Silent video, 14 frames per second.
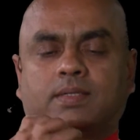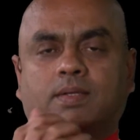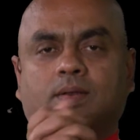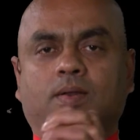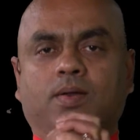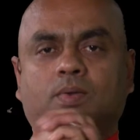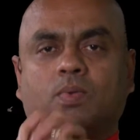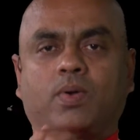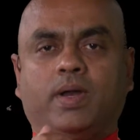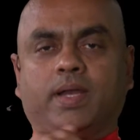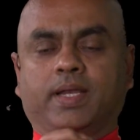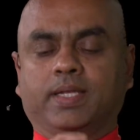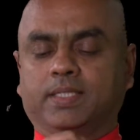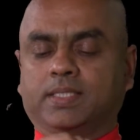
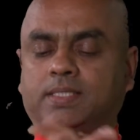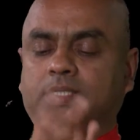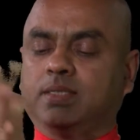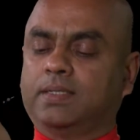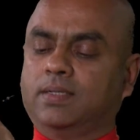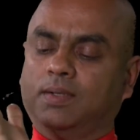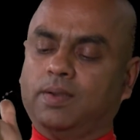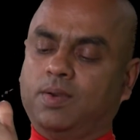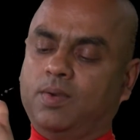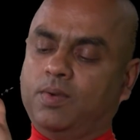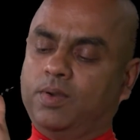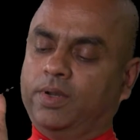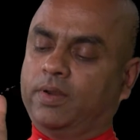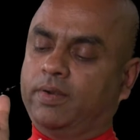clockwise.
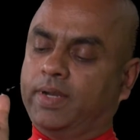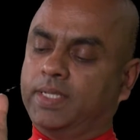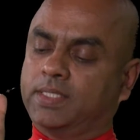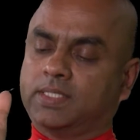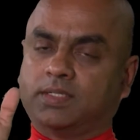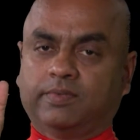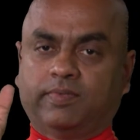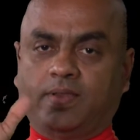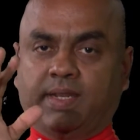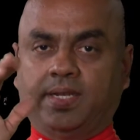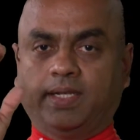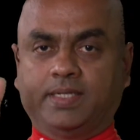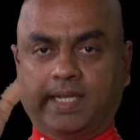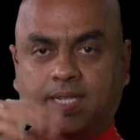Hold your wrist
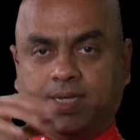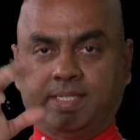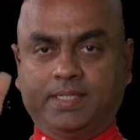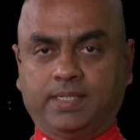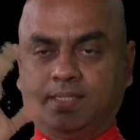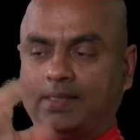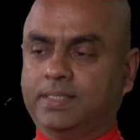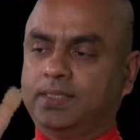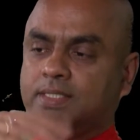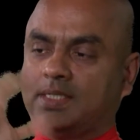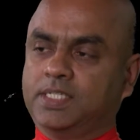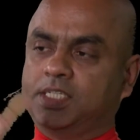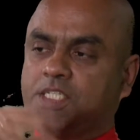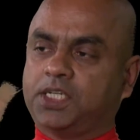fairly tight.
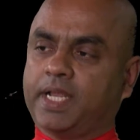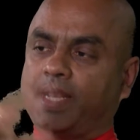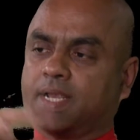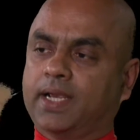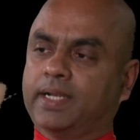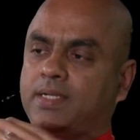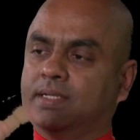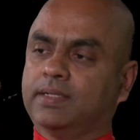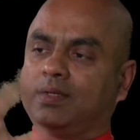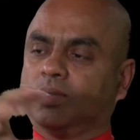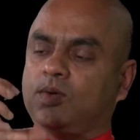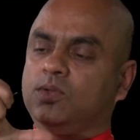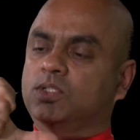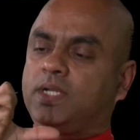Shake it.
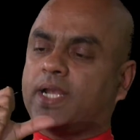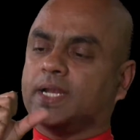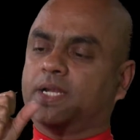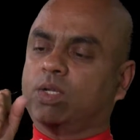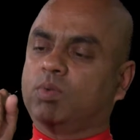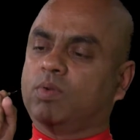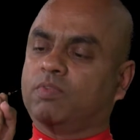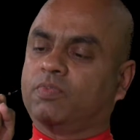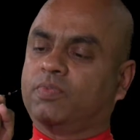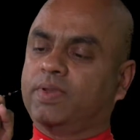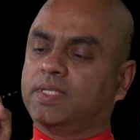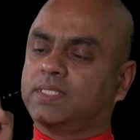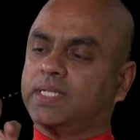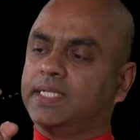Close tight into a
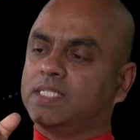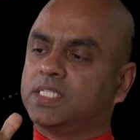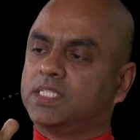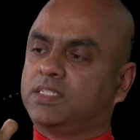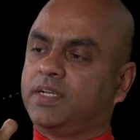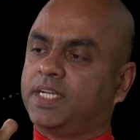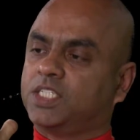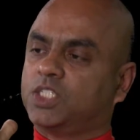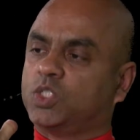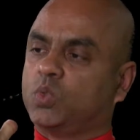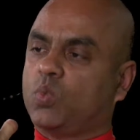fist and stretch.